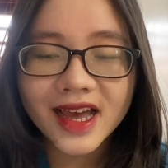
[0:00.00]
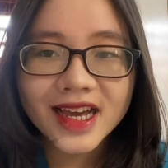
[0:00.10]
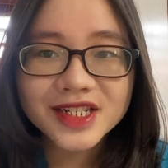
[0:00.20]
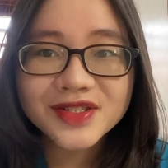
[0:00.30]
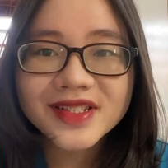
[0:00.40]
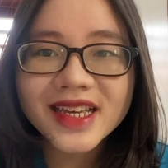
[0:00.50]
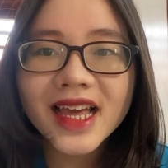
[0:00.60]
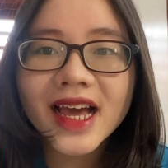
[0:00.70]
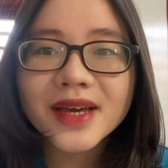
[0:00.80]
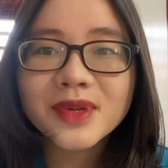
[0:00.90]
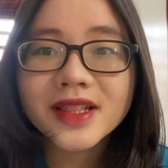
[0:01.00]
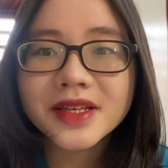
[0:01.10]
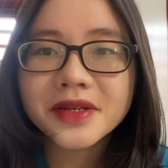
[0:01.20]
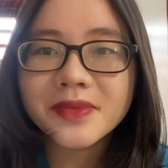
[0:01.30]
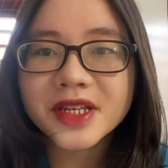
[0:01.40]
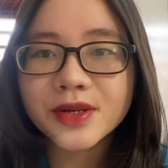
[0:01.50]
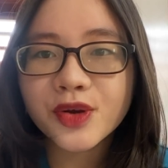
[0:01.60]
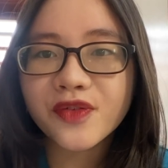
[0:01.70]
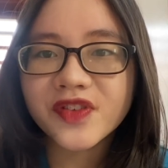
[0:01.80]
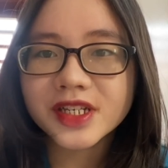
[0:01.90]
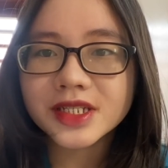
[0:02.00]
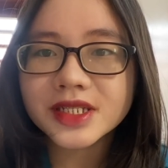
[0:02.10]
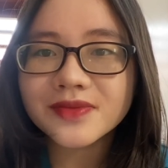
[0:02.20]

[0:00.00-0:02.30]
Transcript: Actually, I am a little bit nervous